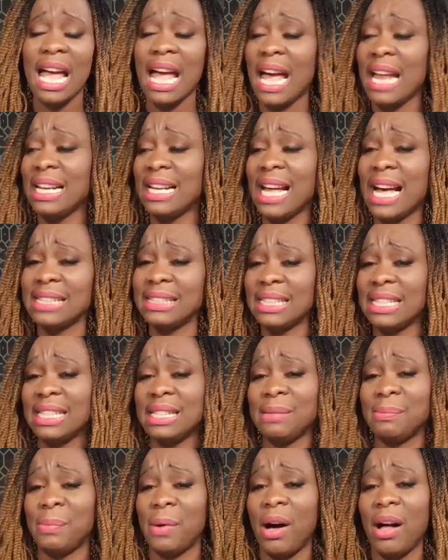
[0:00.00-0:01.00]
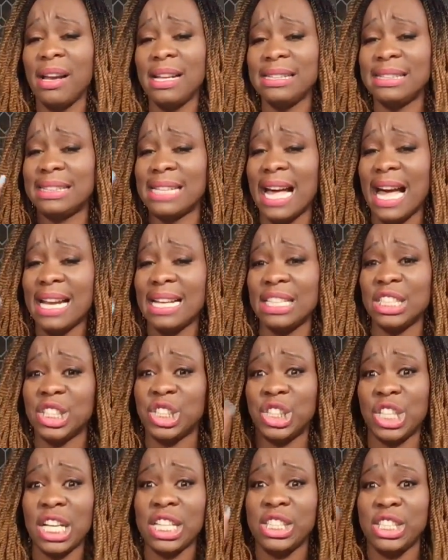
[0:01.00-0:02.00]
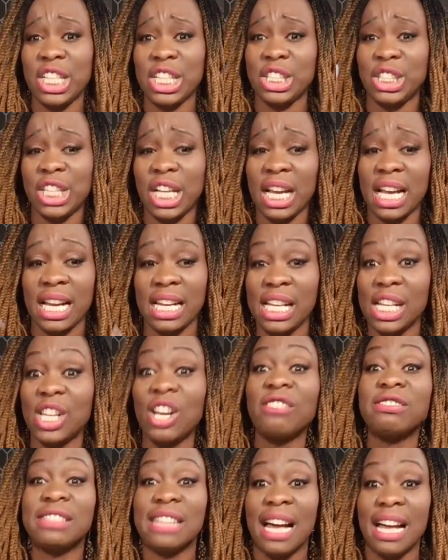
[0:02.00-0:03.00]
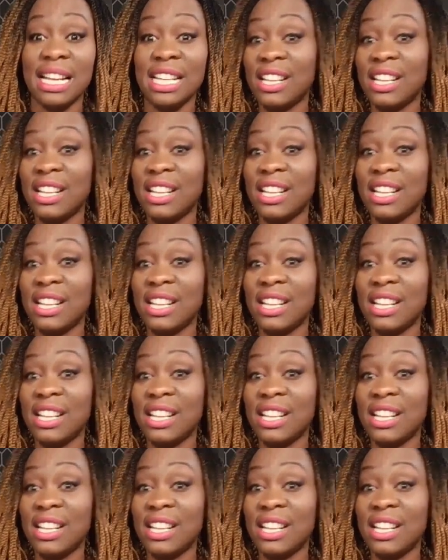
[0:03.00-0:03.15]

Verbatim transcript: and it has a little ball inside and shake, shake, shake, and he loves that.